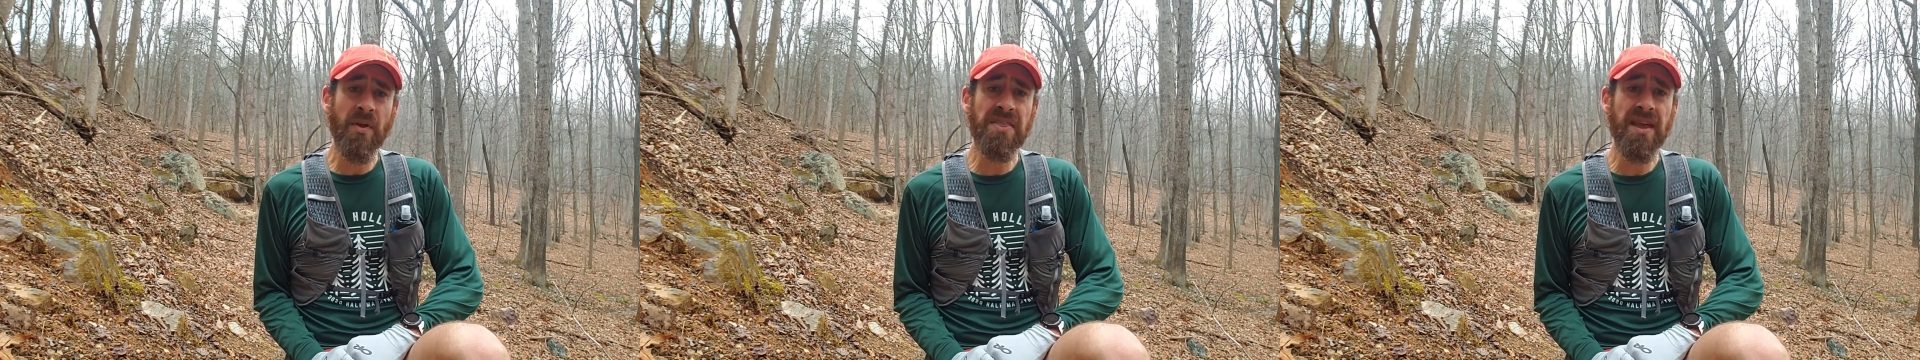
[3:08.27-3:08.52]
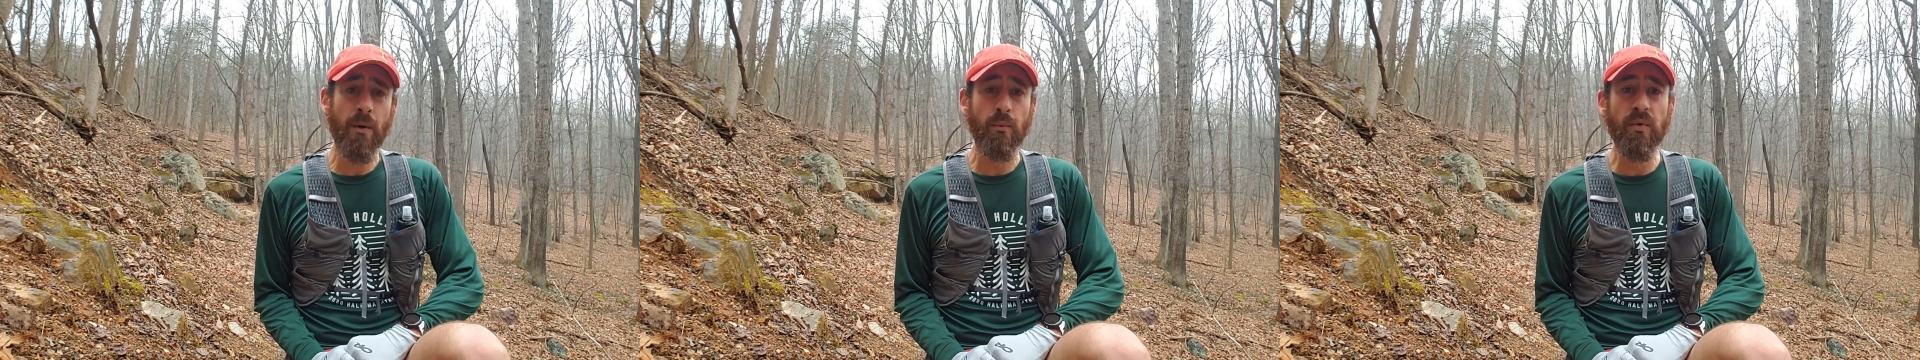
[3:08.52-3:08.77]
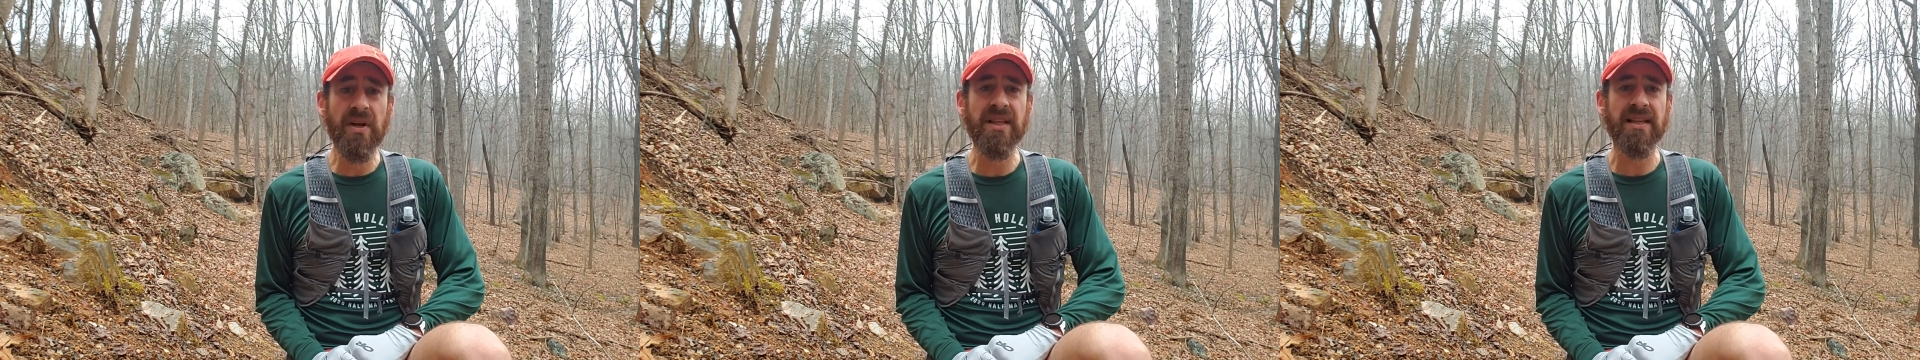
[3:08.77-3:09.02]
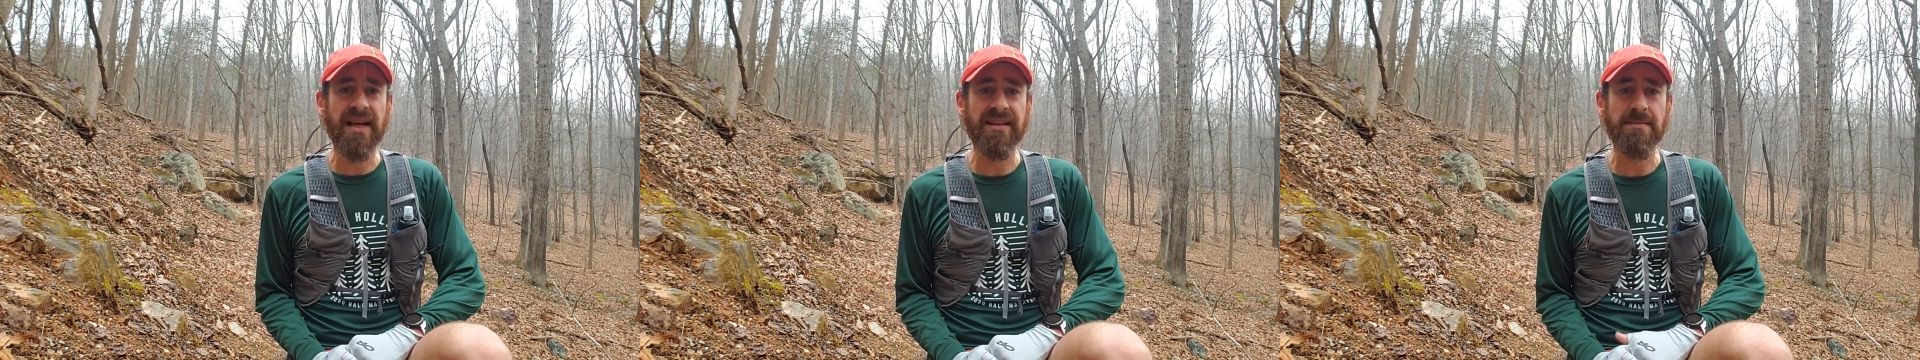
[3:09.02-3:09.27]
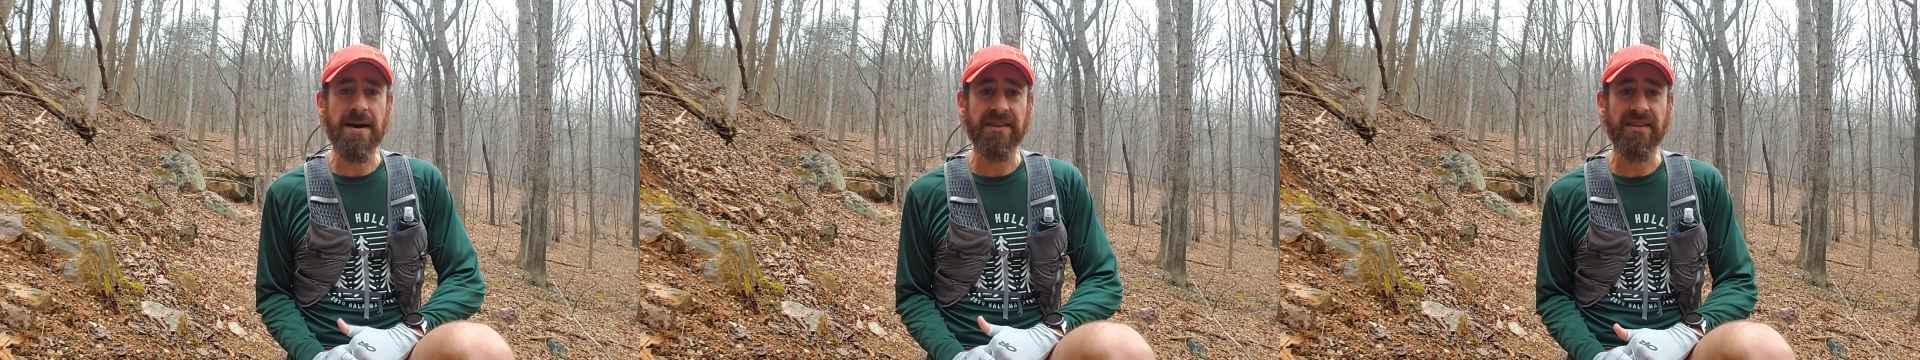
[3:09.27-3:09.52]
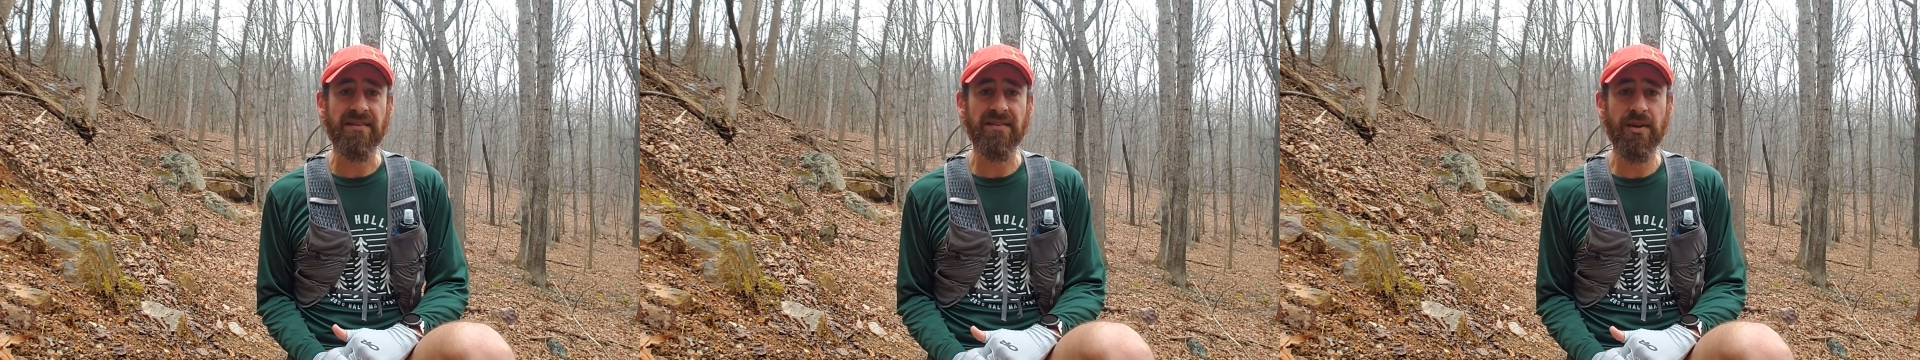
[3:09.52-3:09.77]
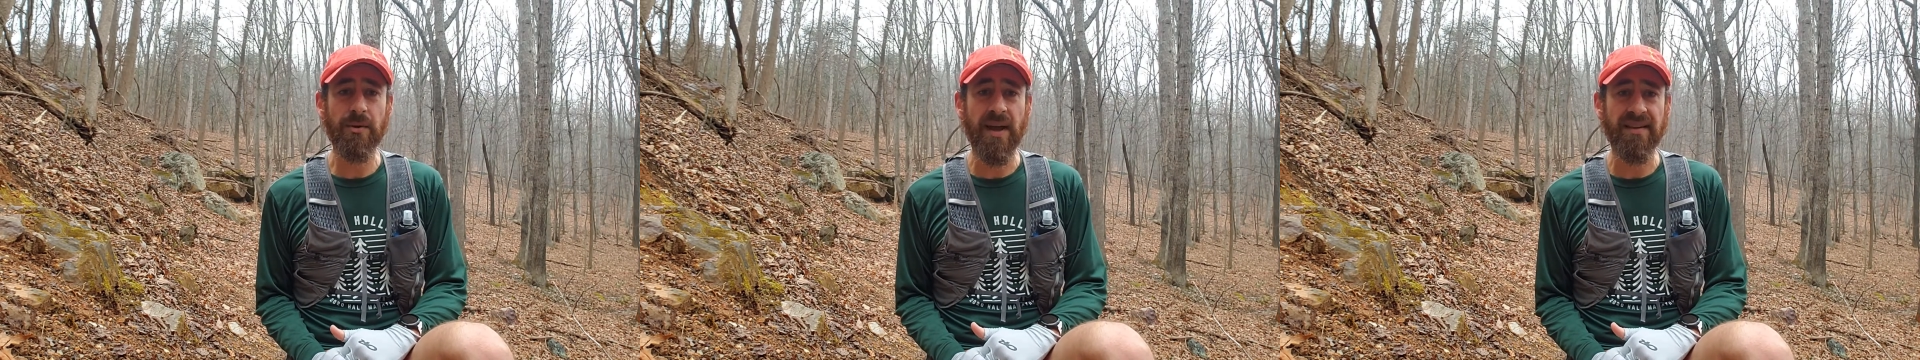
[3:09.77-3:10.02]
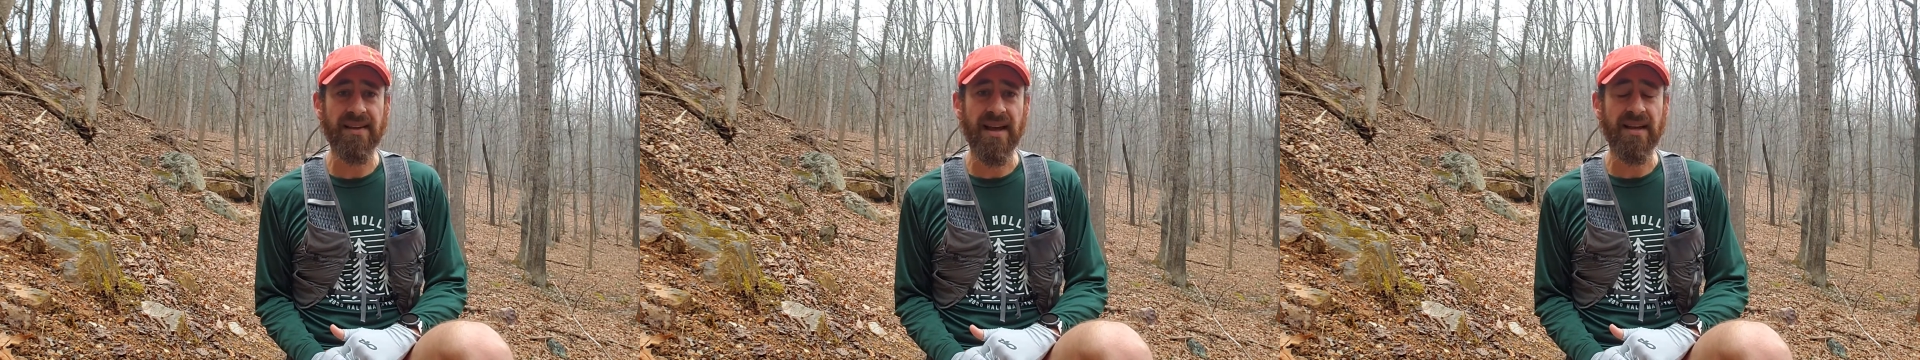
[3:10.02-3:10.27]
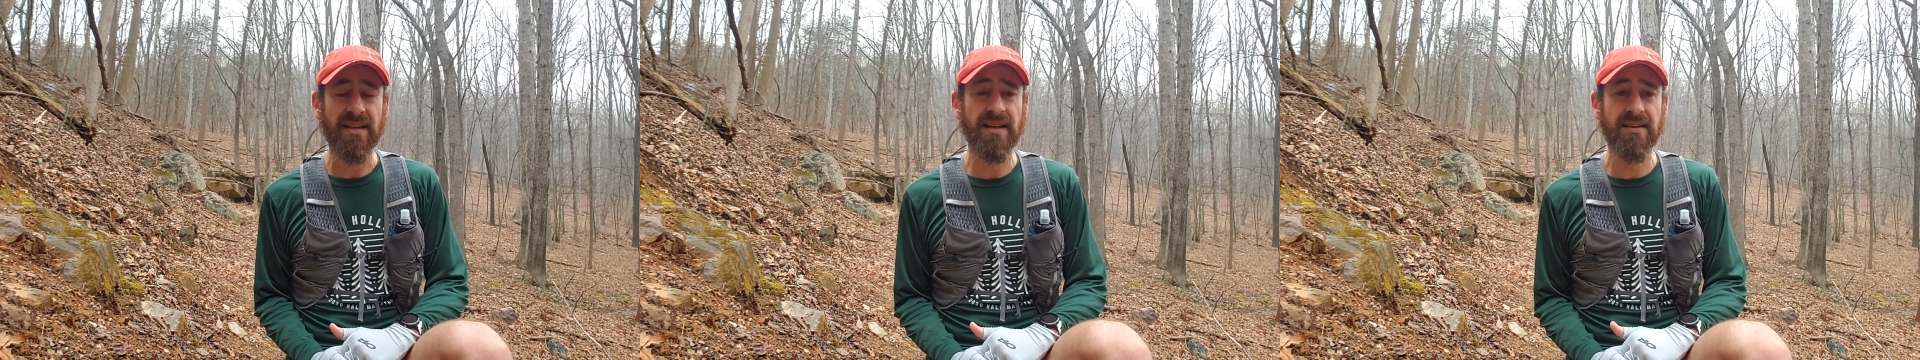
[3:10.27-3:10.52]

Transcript: thing I really liked about this too, as I